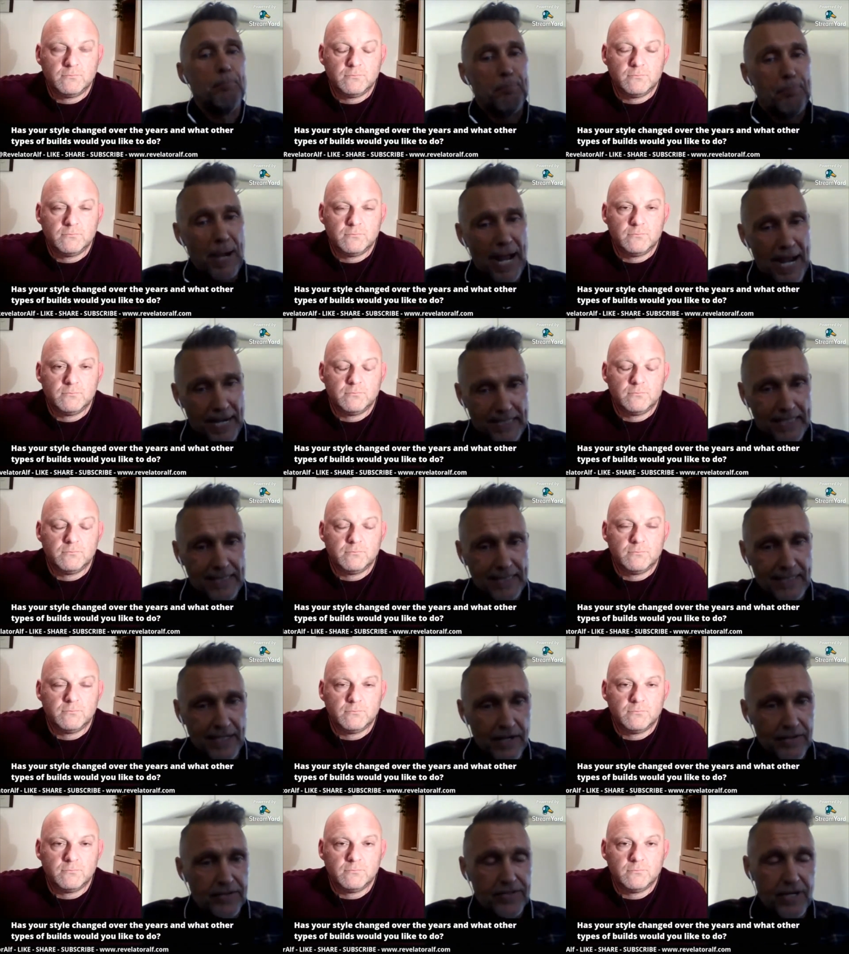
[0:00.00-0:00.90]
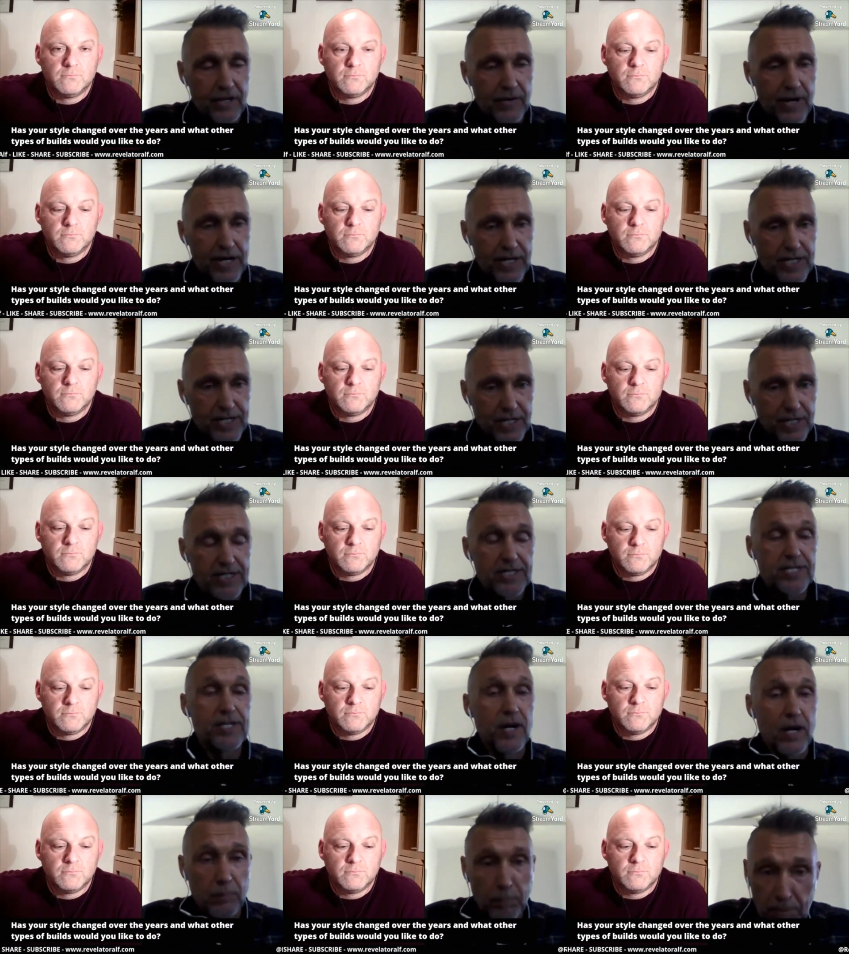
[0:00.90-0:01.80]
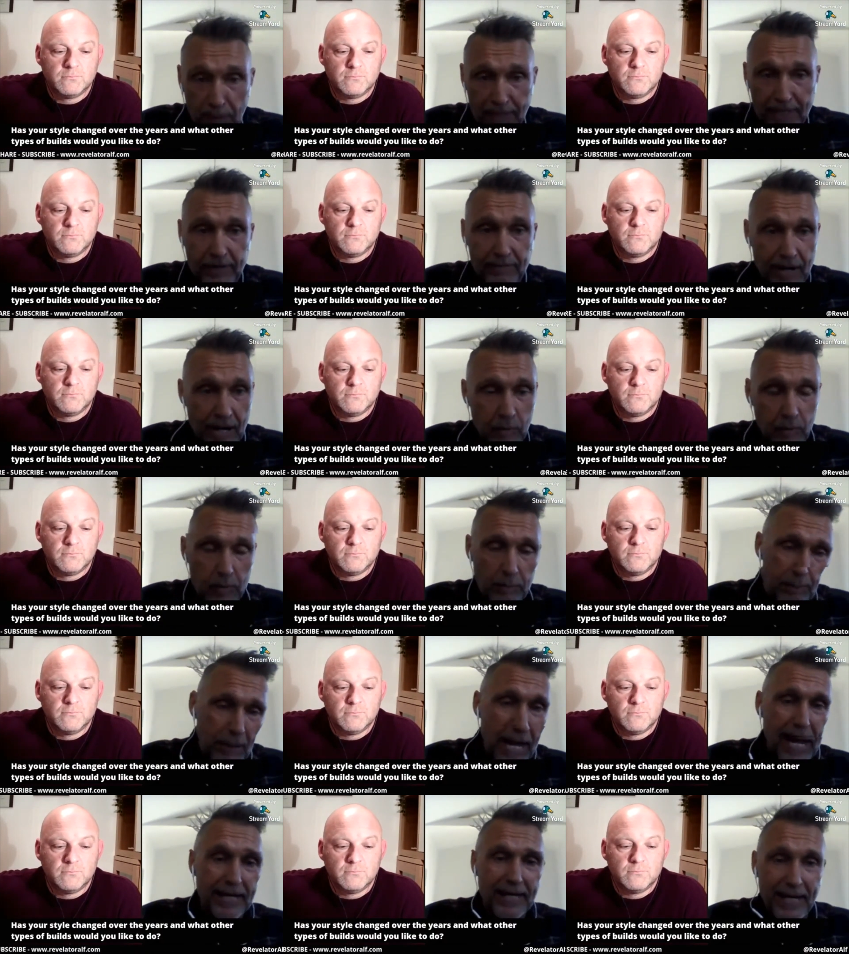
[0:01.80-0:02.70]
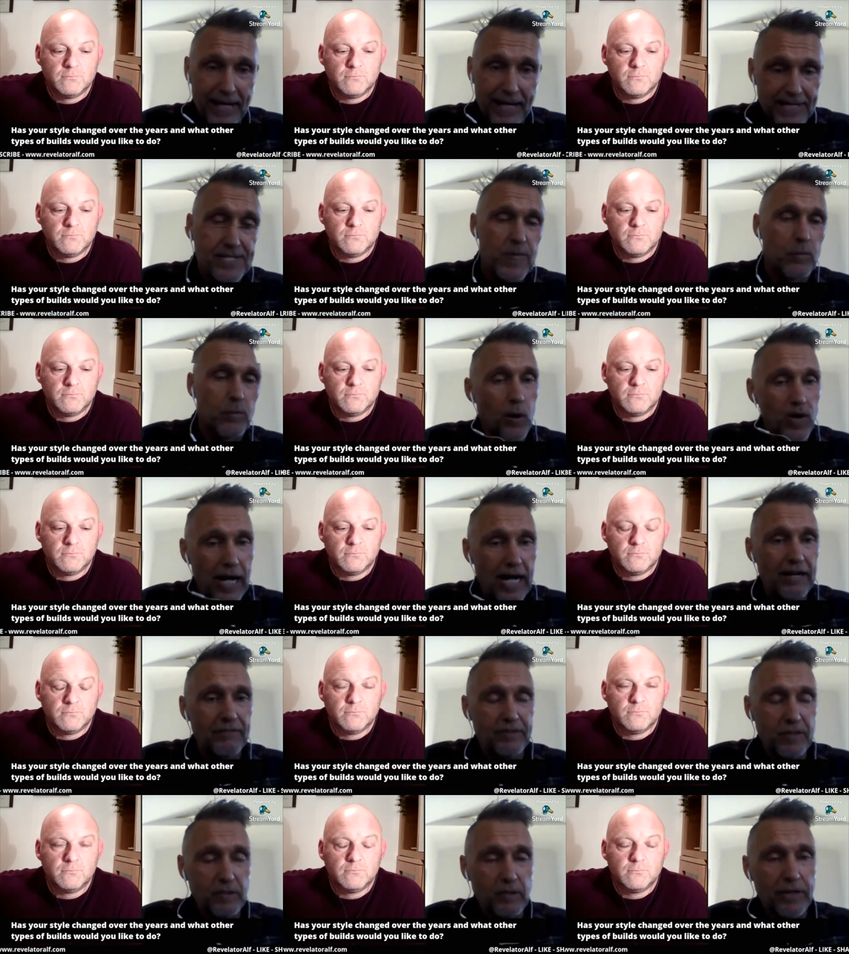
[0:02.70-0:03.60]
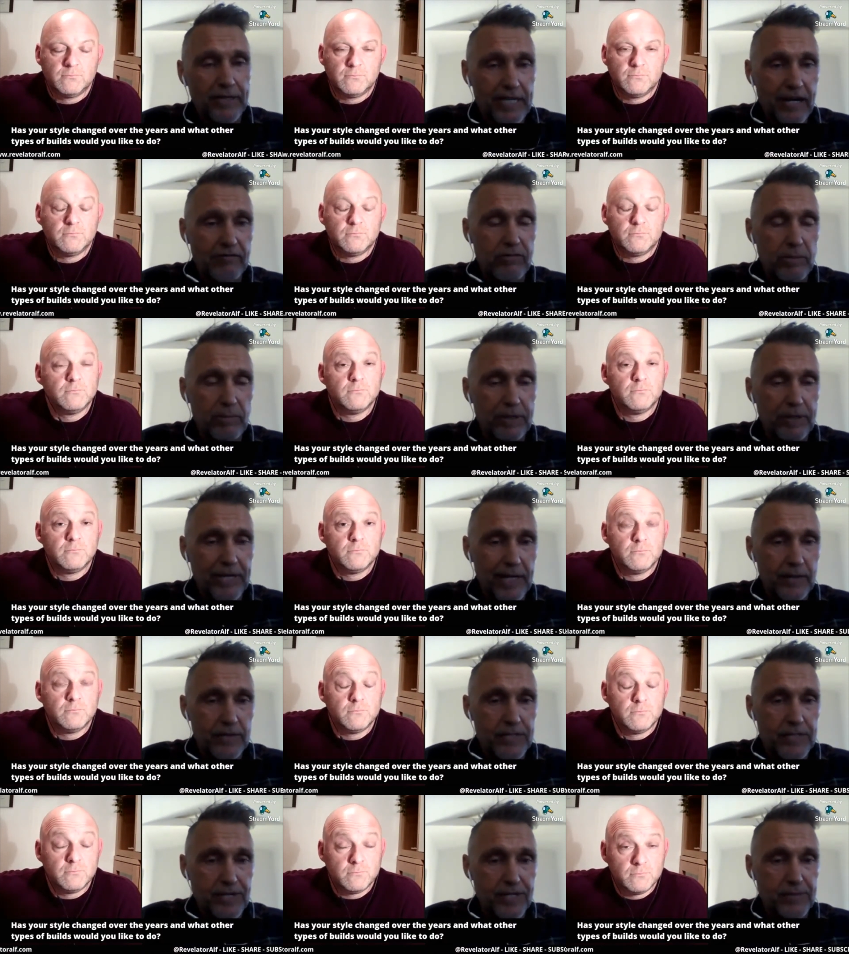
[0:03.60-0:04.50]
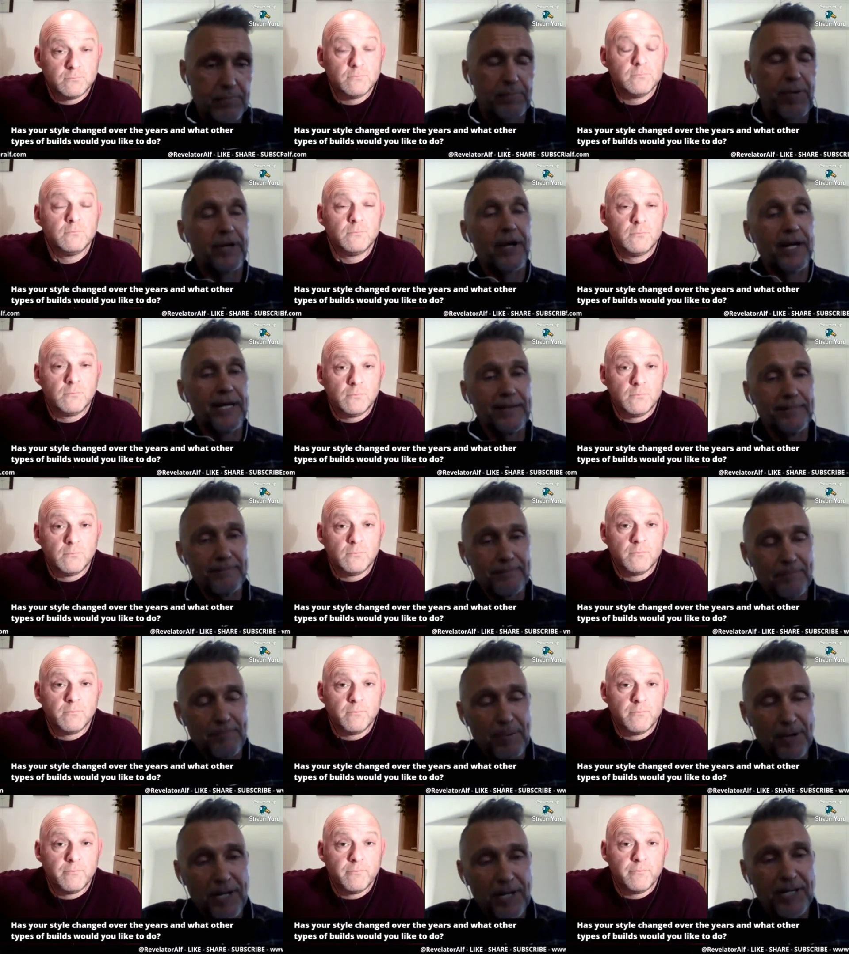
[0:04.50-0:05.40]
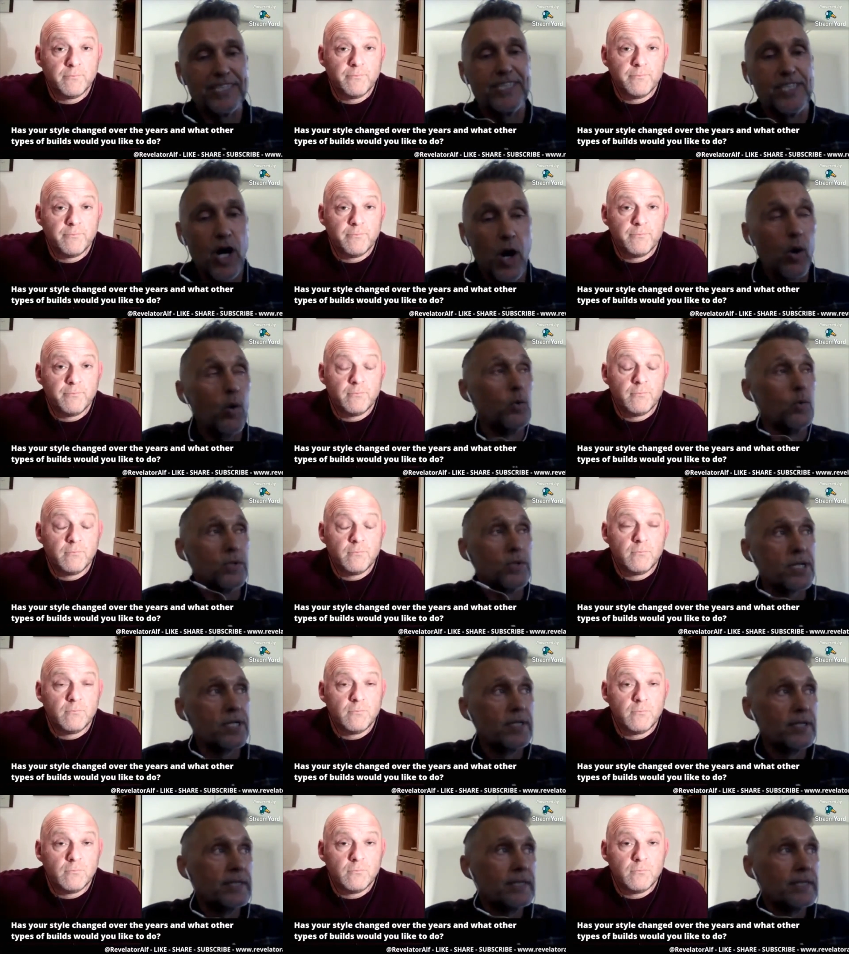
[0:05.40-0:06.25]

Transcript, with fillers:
Speaker 1: back in the other direction and start playing around with panheads and what have you, like everybody else does. But I, but I don't